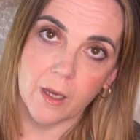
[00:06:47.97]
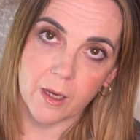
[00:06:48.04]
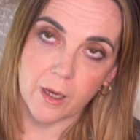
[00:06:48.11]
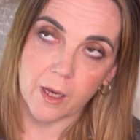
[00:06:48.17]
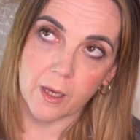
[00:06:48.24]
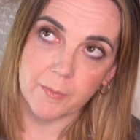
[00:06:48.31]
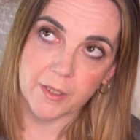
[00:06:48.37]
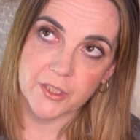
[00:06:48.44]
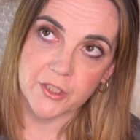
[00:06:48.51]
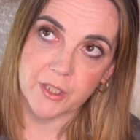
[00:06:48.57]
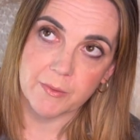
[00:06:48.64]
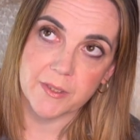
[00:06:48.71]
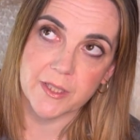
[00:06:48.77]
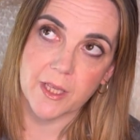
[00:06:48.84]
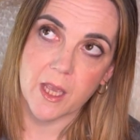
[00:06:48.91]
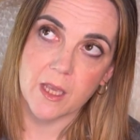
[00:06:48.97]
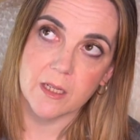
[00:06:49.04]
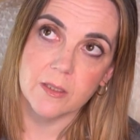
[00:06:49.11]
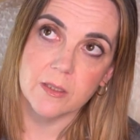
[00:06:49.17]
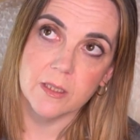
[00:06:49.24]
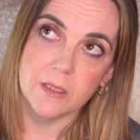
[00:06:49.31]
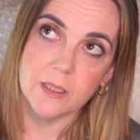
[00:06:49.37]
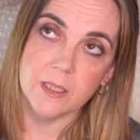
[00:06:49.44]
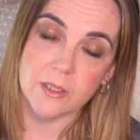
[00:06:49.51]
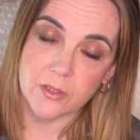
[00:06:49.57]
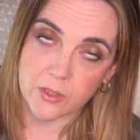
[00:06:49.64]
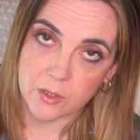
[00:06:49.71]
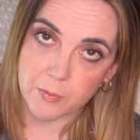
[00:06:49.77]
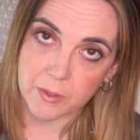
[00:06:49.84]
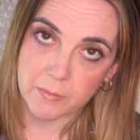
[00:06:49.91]
I'm not ashamed to say it. It
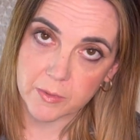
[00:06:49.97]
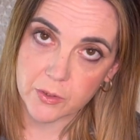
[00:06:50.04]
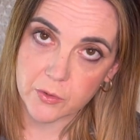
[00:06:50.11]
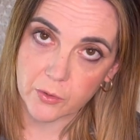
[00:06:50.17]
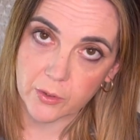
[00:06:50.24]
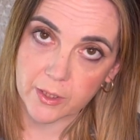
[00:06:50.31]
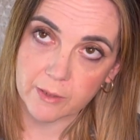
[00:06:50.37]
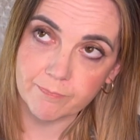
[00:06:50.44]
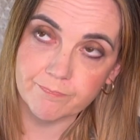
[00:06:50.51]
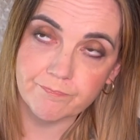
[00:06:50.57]
does bring me joy.